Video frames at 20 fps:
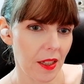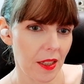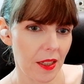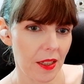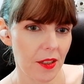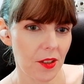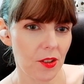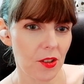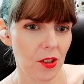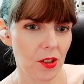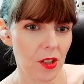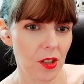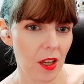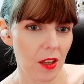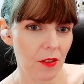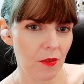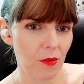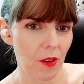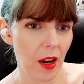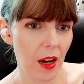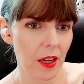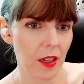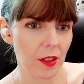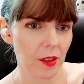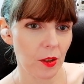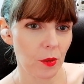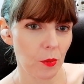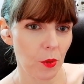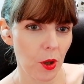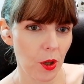Unleash the death ray
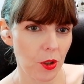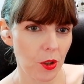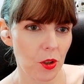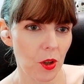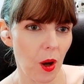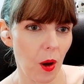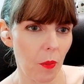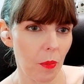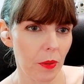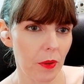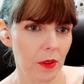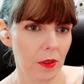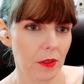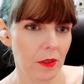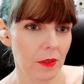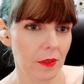in the workshop.